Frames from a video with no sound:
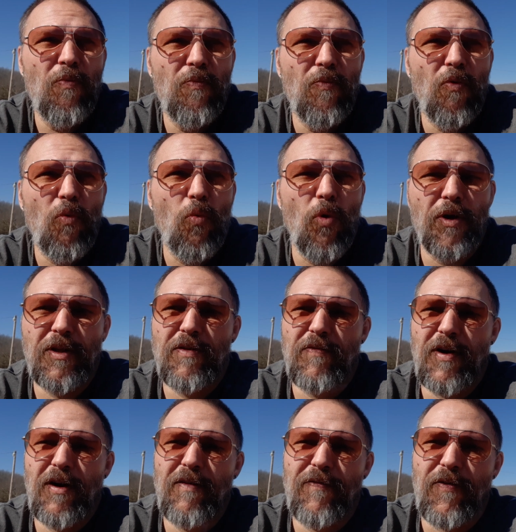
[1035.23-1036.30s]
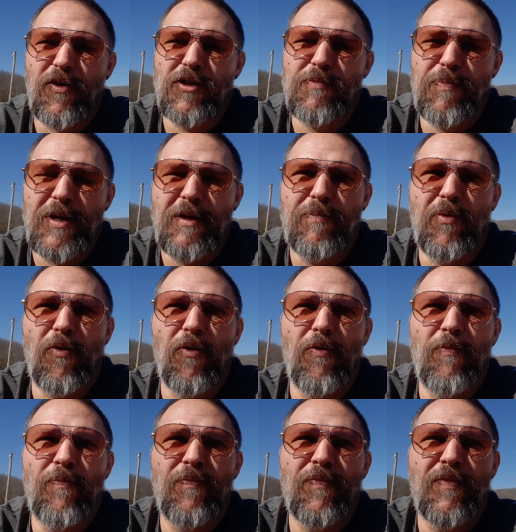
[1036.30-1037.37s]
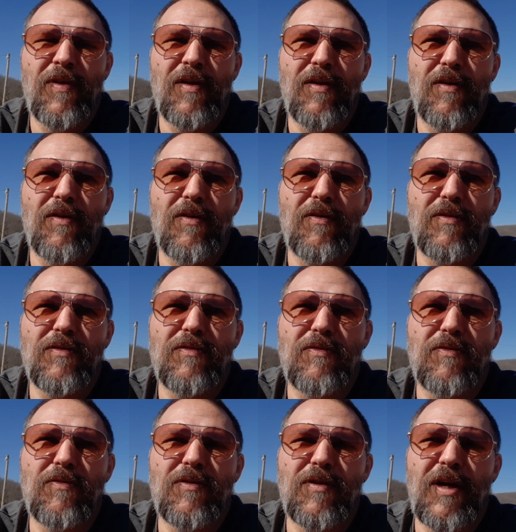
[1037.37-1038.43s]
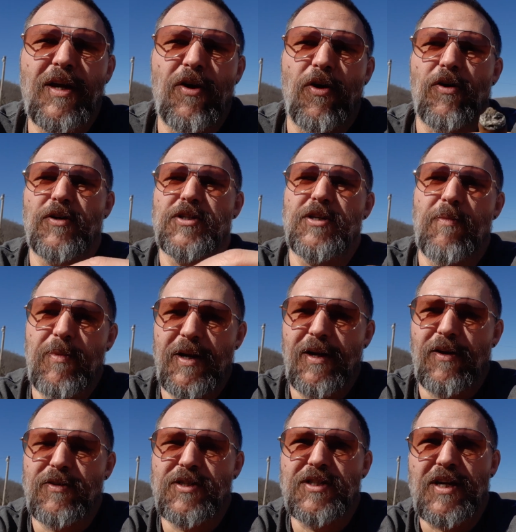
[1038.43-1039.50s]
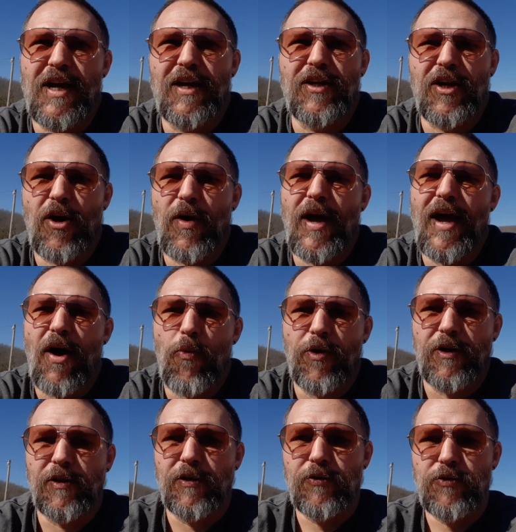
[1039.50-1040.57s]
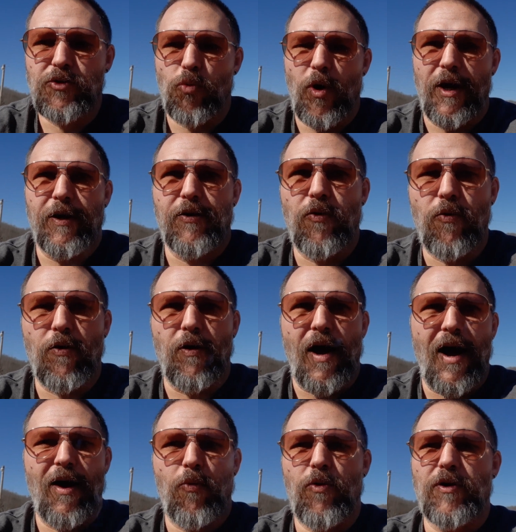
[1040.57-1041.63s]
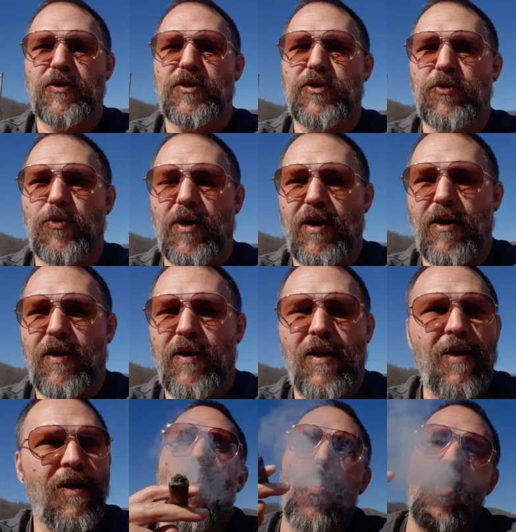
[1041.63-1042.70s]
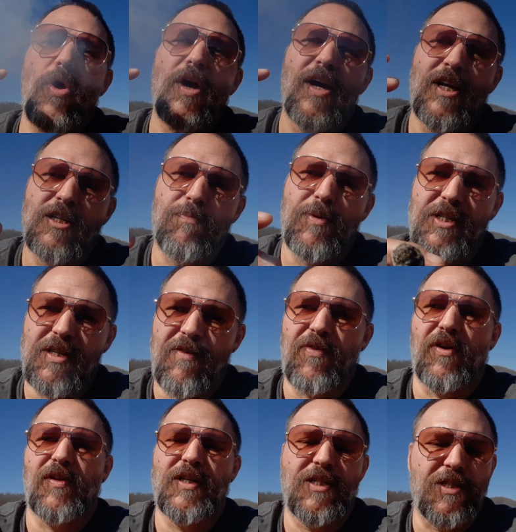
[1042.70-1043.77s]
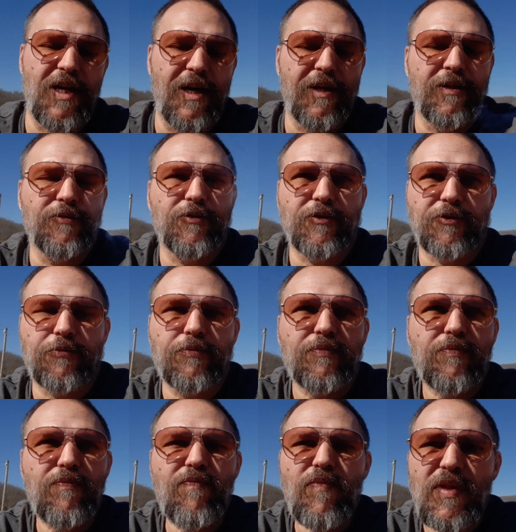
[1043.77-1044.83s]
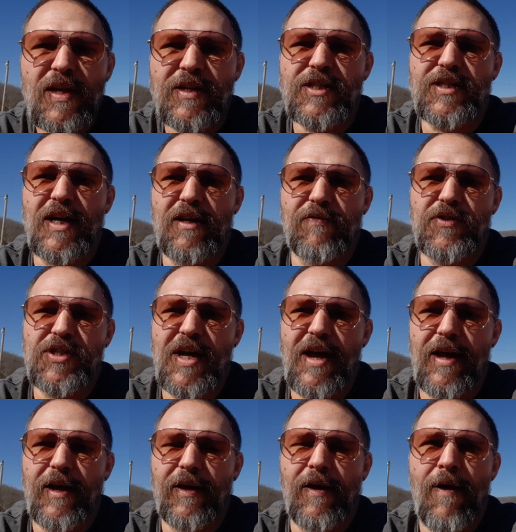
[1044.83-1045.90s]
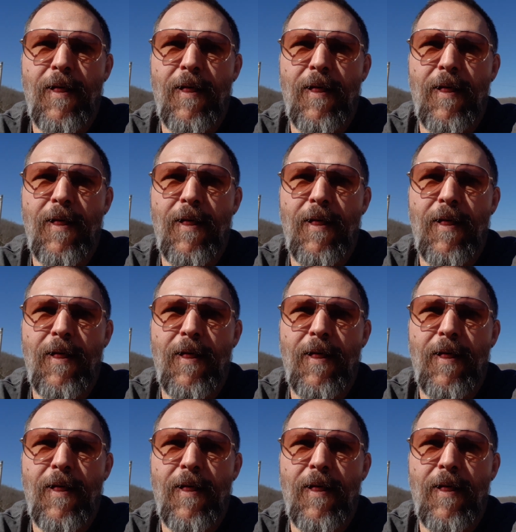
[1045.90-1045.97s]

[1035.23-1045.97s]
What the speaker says: One of the very first people, he heard somebody else say, hey, I want to lose weight, or I want to, he specifically said, instead of saying